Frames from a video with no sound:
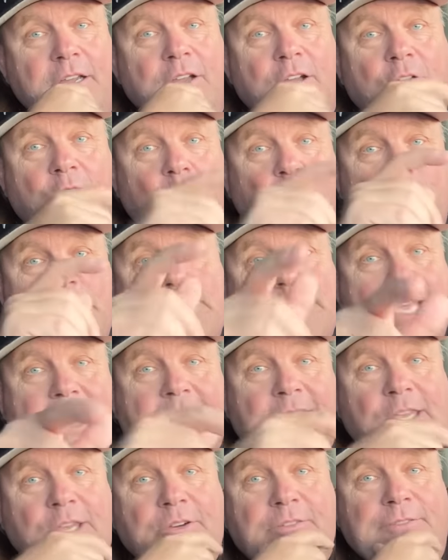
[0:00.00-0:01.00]
Go
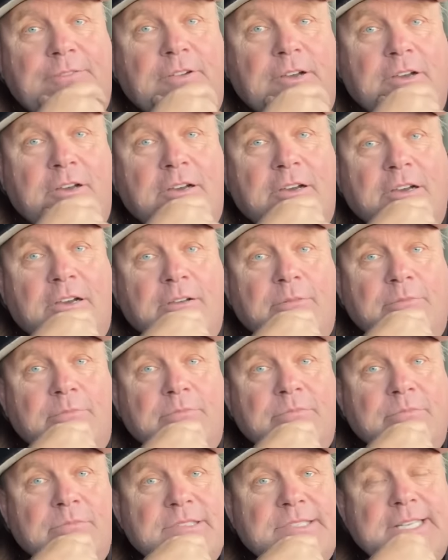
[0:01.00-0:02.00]
check your
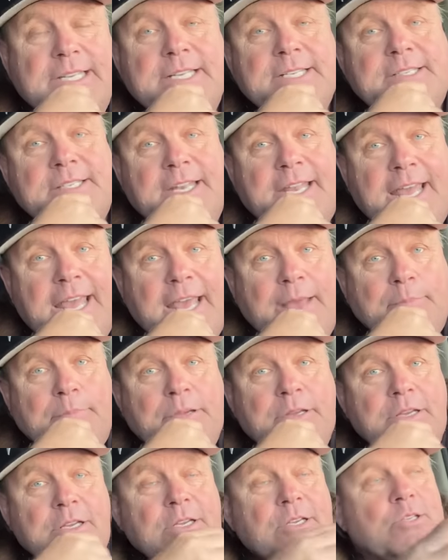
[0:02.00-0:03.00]
um, citizen app.
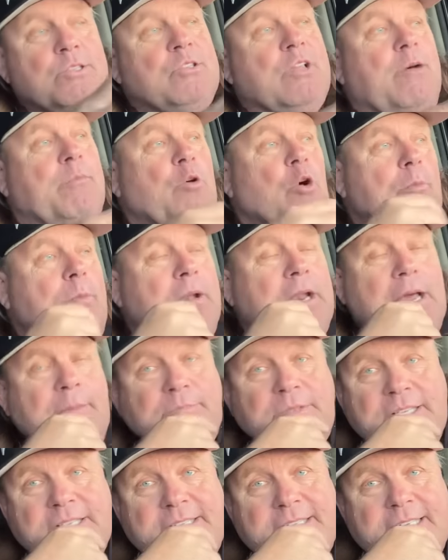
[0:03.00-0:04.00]
So I'm opening up
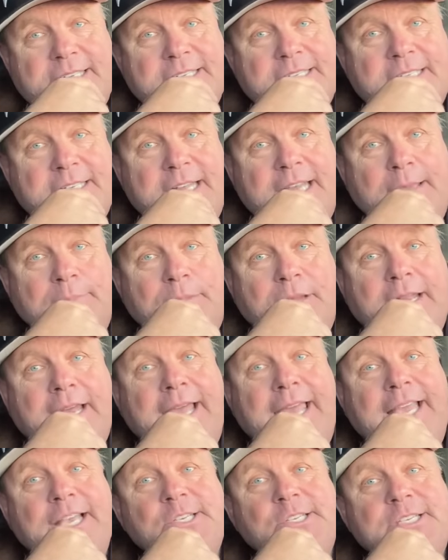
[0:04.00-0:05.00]
the Citizen app and
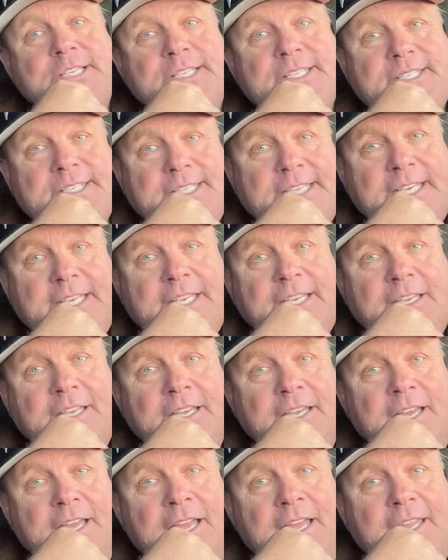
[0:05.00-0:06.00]
I actually see
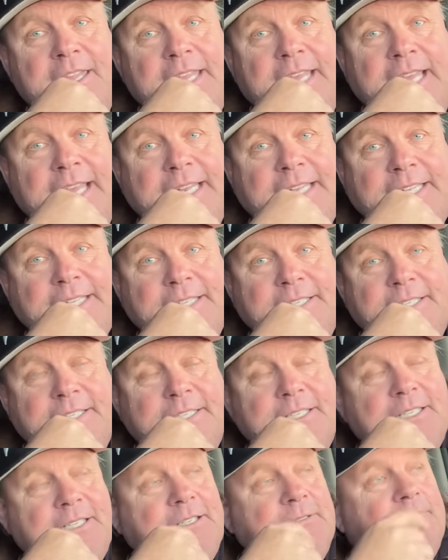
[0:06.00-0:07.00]
that
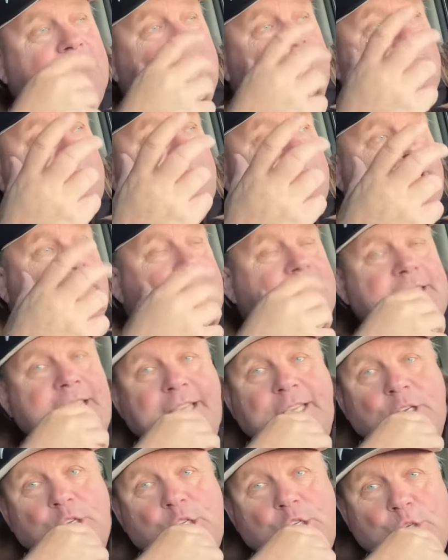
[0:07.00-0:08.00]
um, there's
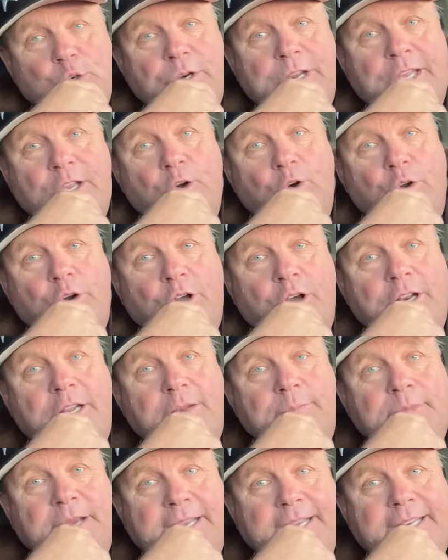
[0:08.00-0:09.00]
like a shooting going on
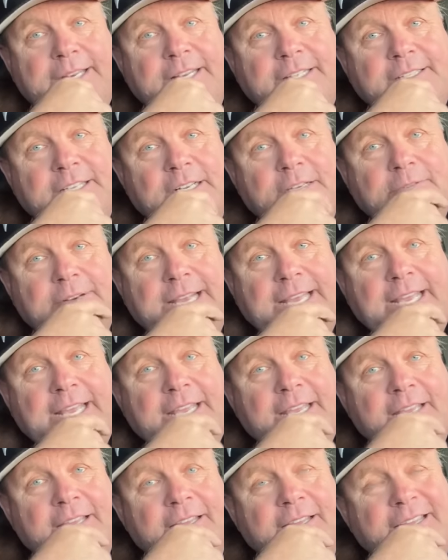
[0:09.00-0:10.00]
in Marina del
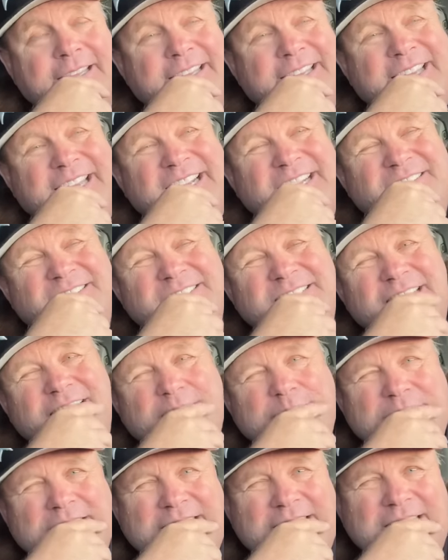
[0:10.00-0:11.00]
Rey. And I was
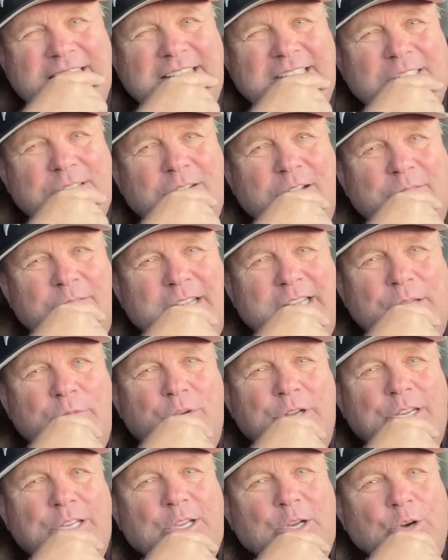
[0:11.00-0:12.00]
like, man, do I really
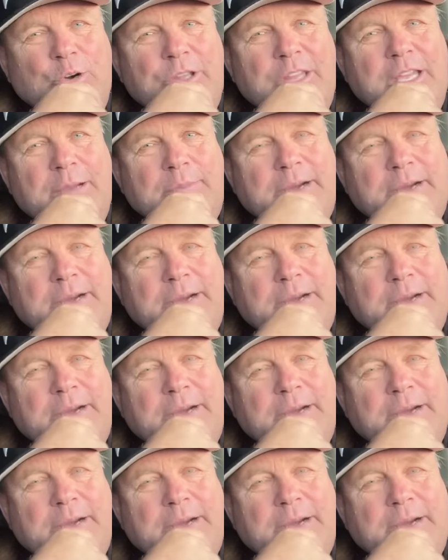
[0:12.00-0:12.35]
want to go there?